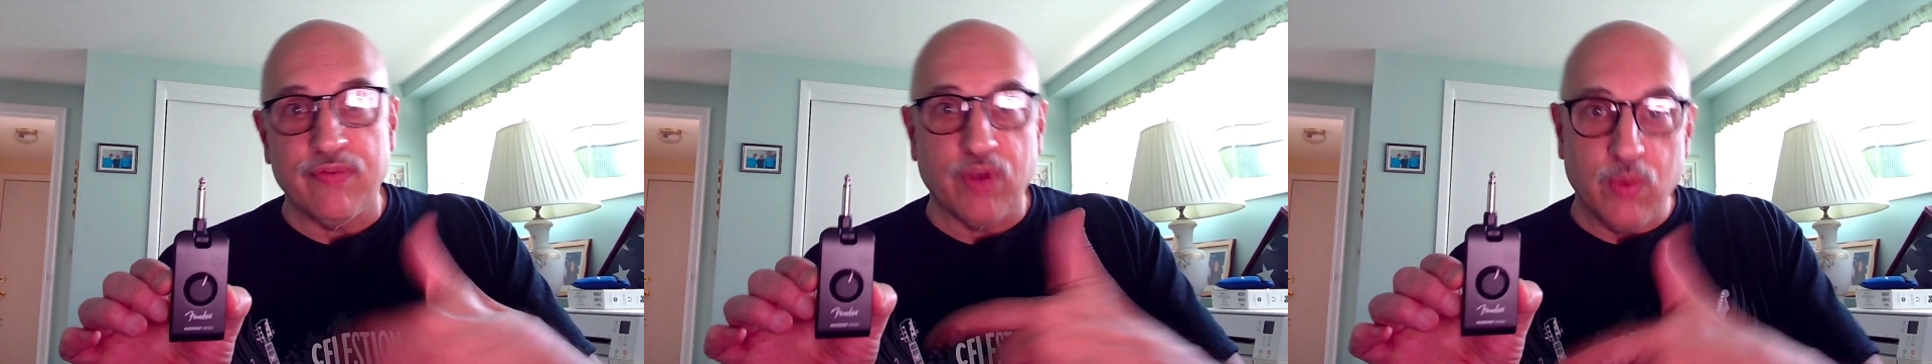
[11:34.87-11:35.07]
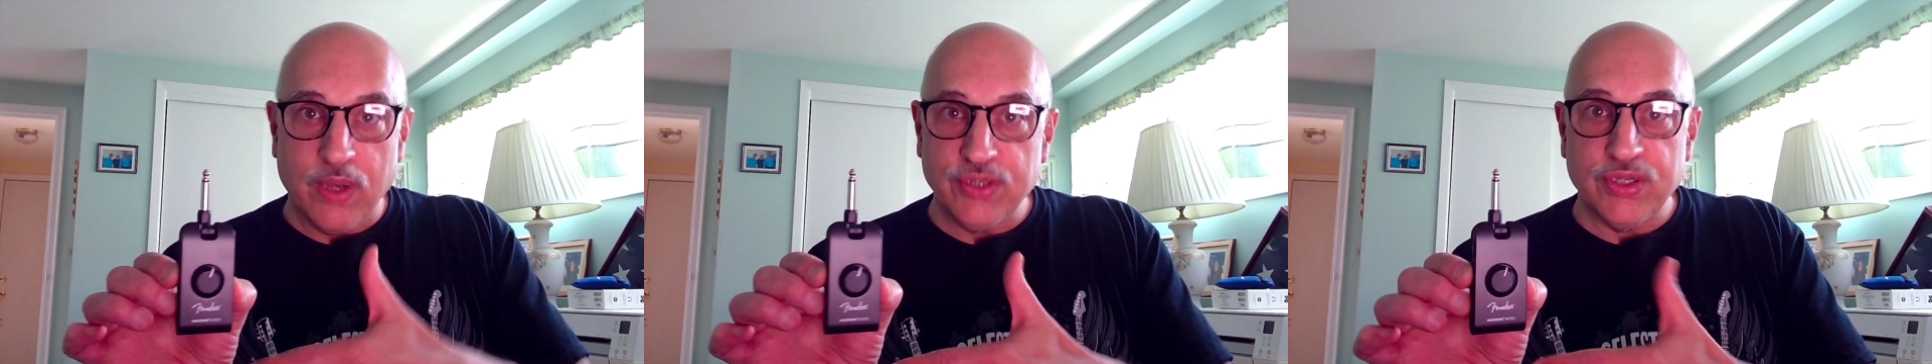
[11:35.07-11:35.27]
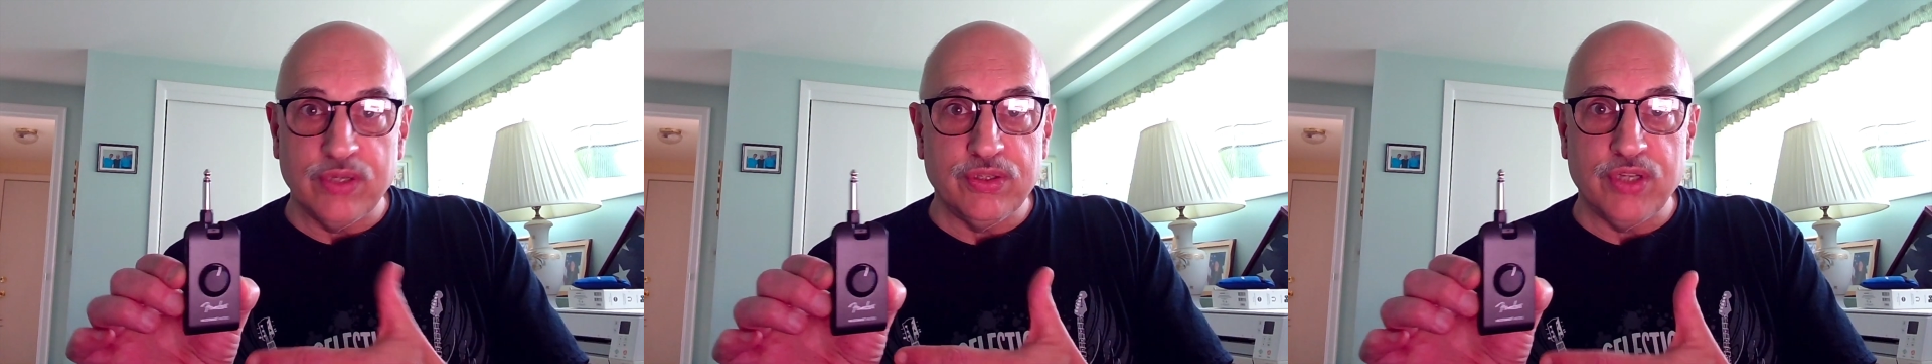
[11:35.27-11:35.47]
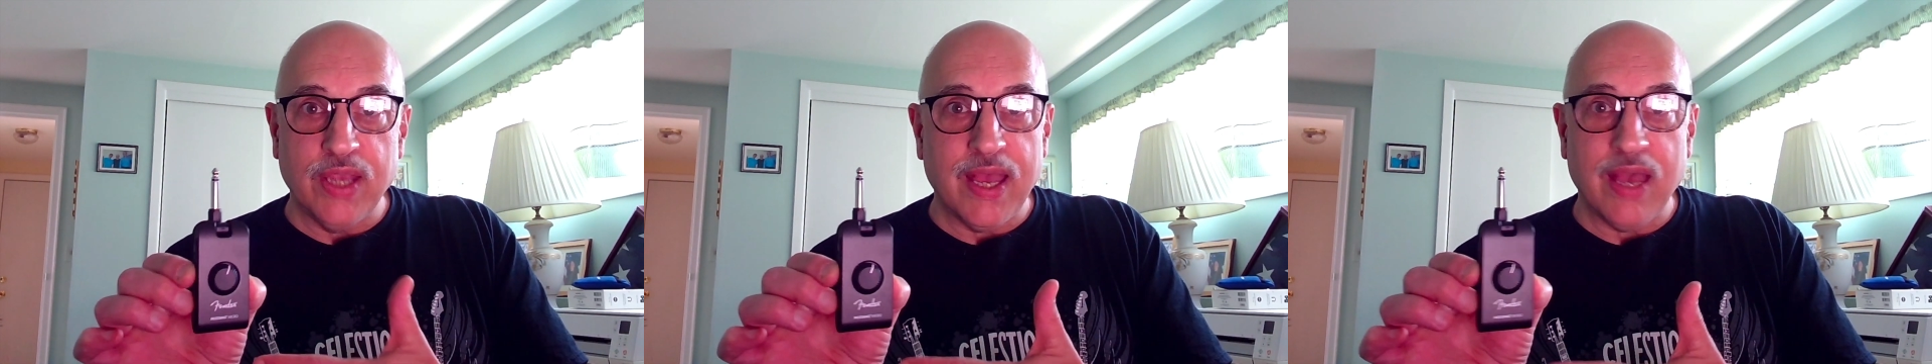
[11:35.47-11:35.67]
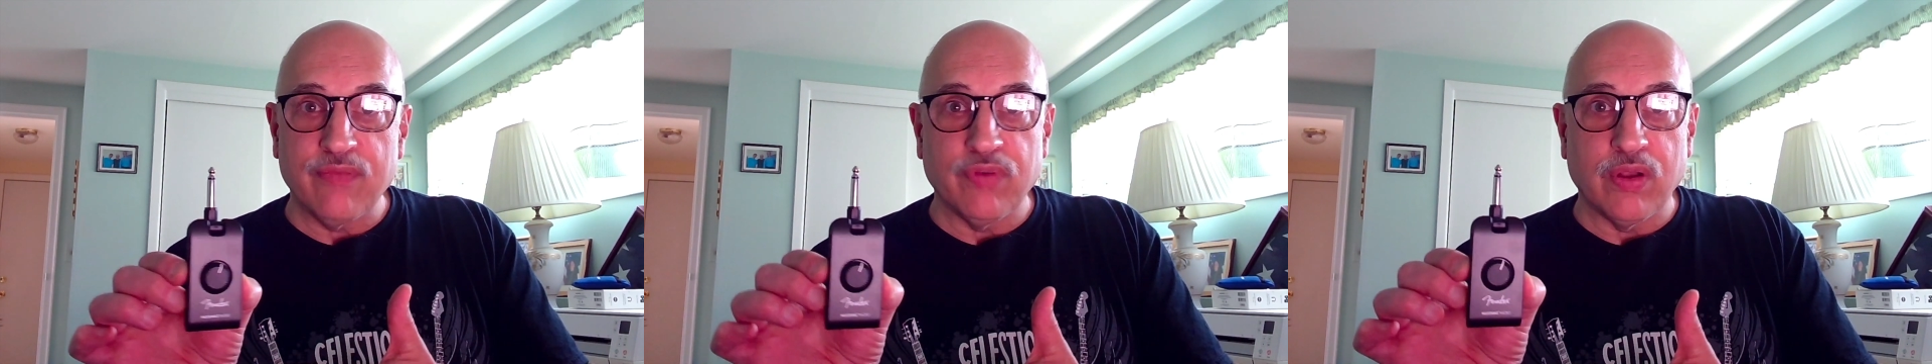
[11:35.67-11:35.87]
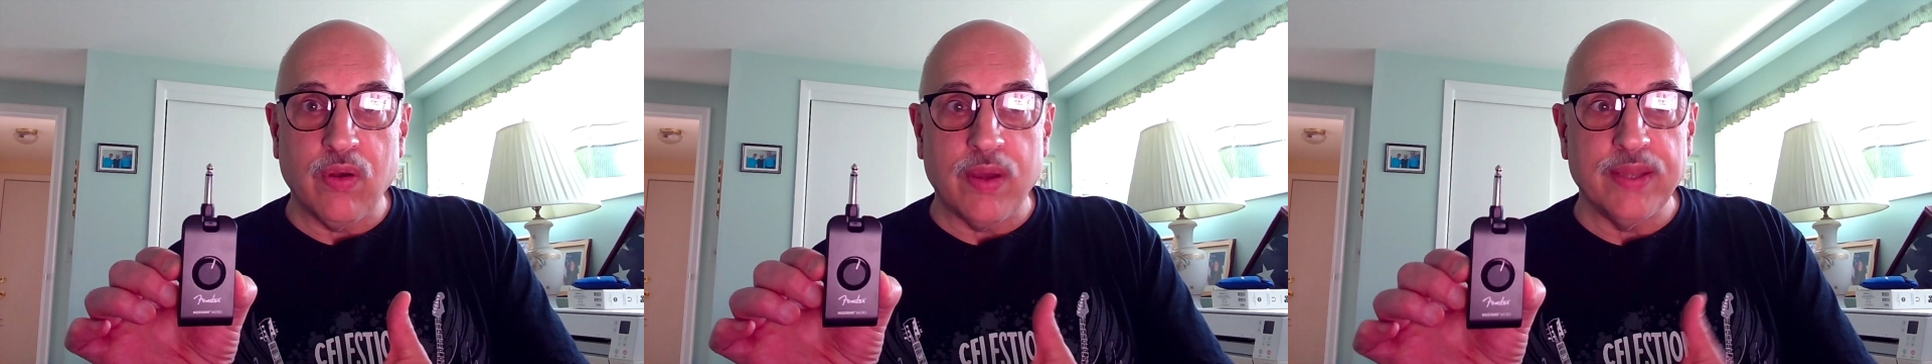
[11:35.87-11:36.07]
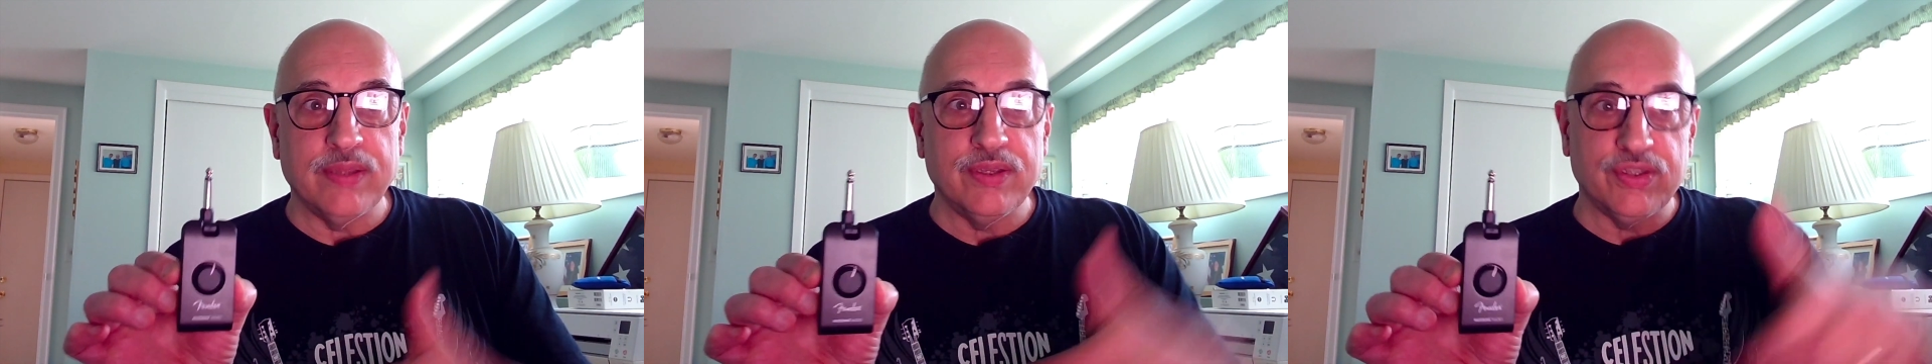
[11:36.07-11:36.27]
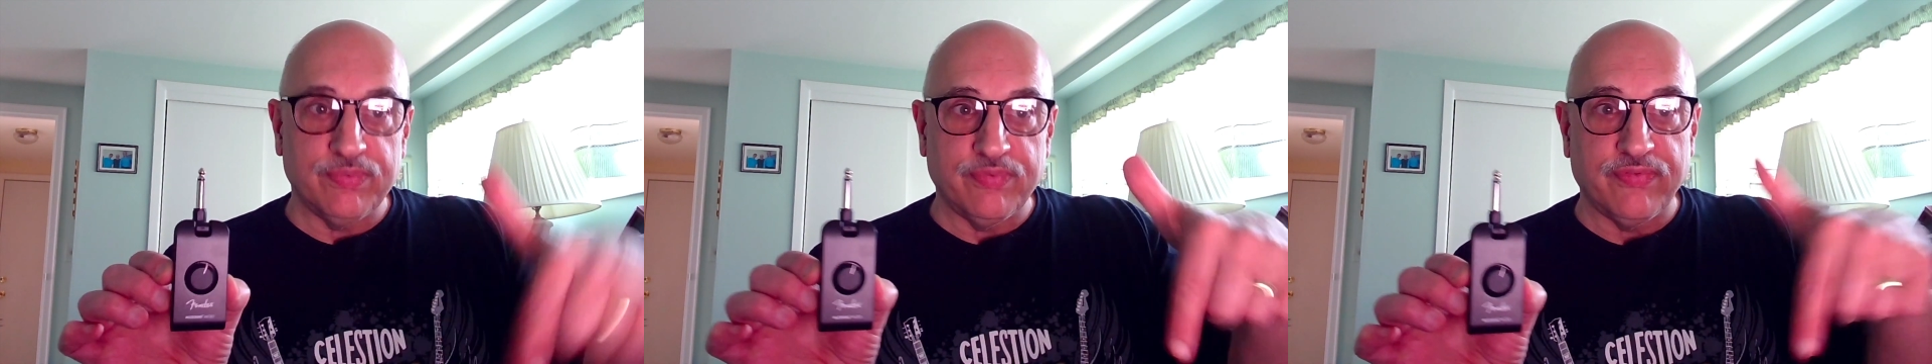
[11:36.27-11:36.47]
questions you have regarding
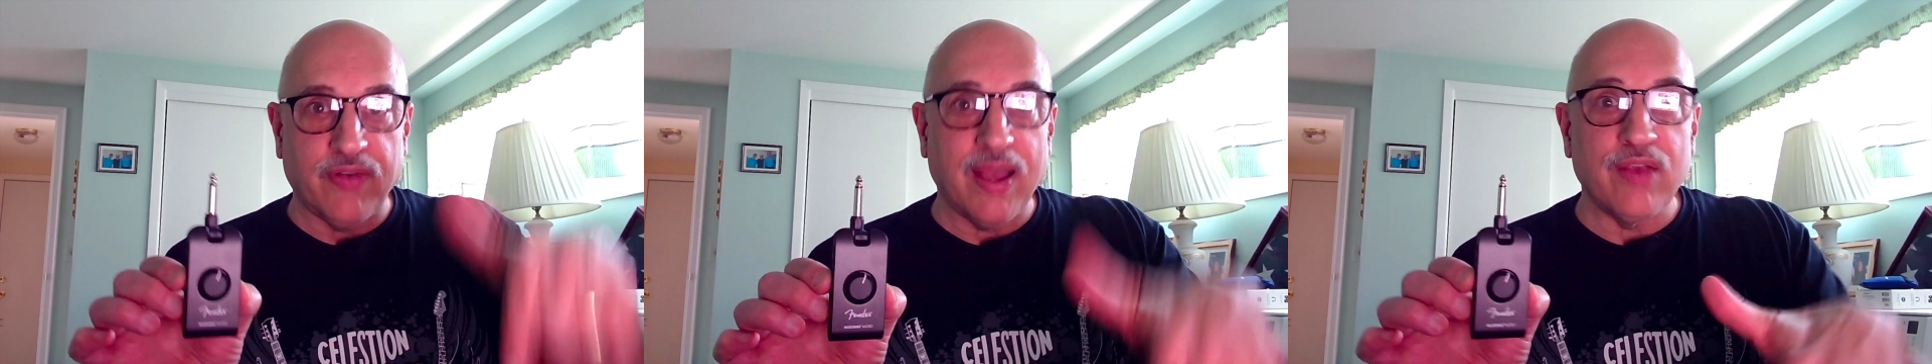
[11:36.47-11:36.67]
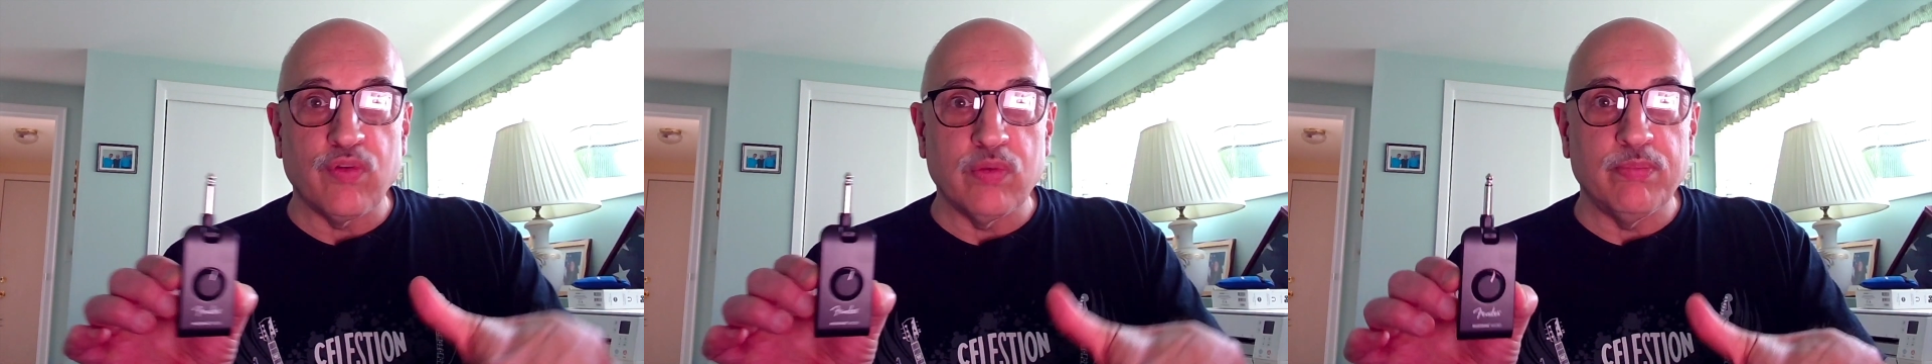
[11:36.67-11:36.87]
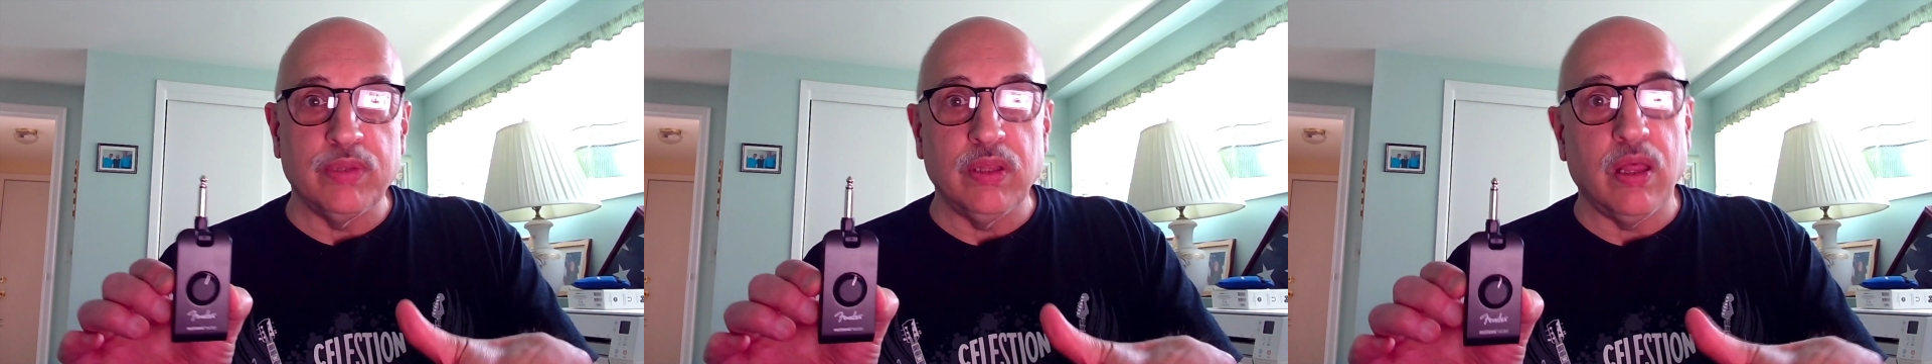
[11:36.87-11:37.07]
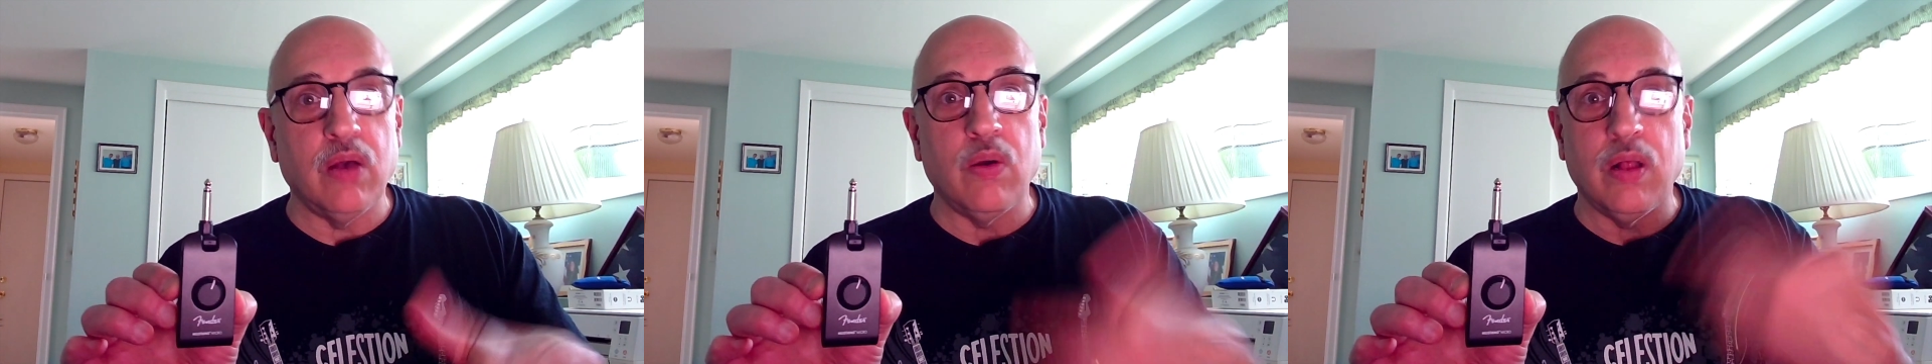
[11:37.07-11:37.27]
this, fire them below.